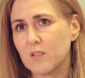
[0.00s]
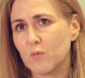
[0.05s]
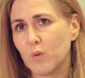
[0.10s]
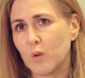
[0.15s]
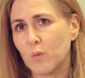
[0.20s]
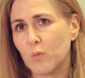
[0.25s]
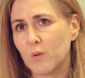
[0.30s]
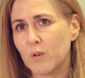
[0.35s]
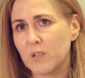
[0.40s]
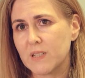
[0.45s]
that
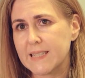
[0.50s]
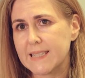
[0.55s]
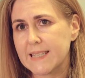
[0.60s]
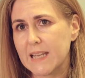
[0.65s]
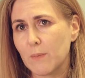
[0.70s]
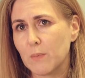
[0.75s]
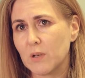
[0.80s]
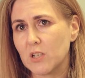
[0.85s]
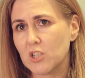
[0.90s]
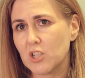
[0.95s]
we were
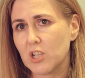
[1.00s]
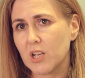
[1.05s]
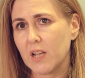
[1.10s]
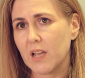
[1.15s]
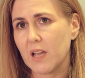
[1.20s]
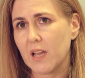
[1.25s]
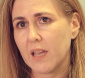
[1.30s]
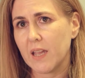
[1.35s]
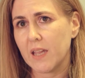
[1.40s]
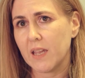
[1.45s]
establishing
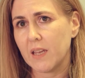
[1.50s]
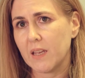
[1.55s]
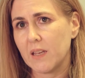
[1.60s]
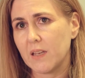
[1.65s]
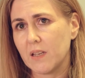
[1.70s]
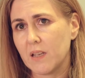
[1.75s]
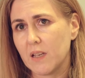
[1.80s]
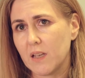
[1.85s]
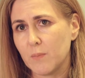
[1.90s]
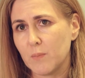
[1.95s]

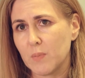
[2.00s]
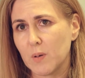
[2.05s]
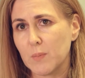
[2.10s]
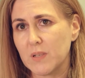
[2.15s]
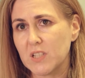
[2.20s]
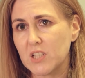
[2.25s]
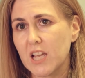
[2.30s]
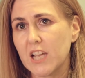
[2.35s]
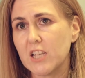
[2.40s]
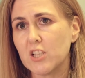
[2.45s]
an
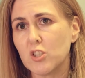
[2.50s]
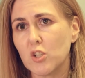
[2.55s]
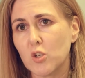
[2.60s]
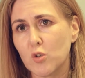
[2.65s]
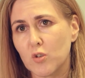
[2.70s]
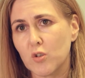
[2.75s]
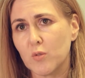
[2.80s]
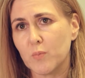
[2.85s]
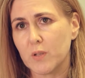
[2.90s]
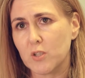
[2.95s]
implementation
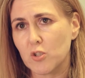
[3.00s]
group,